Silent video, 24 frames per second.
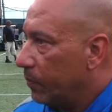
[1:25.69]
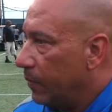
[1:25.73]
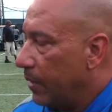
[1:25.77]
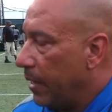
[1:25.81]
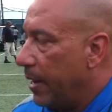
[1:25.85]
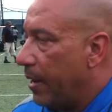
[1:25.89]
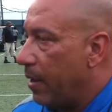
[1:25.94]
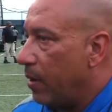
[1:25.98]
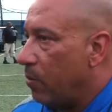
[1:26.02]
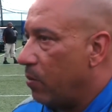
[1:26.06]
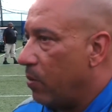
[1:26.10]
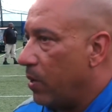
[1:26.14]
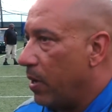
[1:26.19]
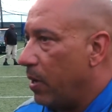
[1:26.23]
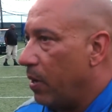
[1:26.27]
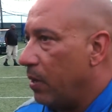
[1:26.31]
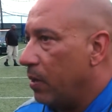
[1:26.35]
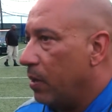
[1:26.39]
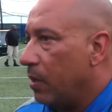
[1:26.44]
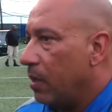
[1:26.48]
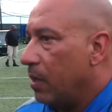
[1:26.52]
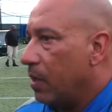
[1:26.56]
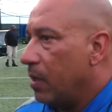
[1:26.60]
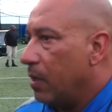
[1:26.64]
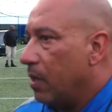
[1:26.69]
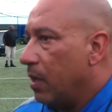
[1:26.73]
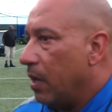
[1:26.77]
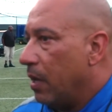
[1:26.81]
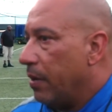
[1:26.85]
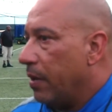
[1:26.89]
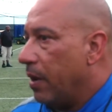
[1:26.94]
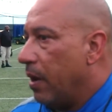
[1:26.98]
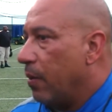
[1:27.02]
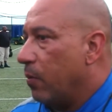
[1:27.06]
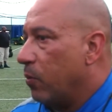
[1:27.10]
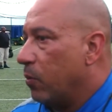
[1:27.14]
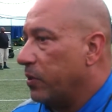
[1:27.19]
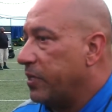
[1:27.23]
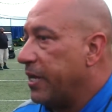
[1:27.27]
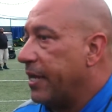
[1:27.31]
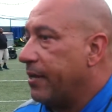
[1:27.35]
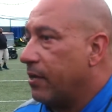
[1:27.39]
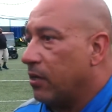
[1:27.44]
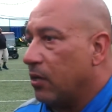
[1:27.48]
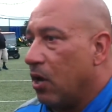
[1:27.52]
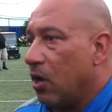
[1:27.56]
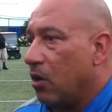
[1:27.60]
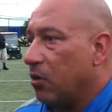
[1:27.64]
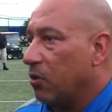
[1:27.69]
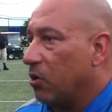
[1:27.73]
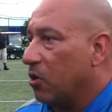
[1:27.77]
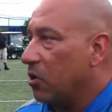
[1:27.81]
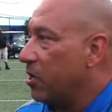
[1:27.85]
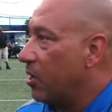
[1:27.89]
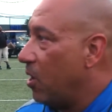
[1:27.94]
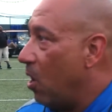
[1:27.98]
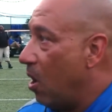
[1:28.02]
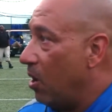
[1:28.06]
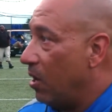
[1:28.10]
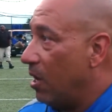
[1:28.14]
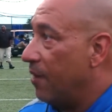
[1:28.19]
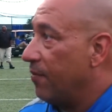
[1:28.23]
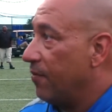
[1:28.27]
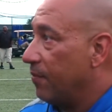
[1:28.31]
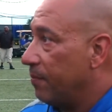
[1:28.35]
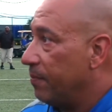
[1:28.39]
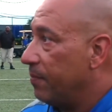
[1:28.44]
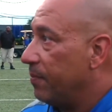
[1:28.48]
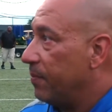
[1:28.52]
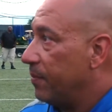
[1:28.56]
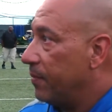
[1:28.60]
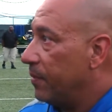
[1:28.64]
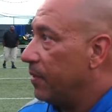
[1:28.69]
Yeah, well, we're taking a long look at all of them.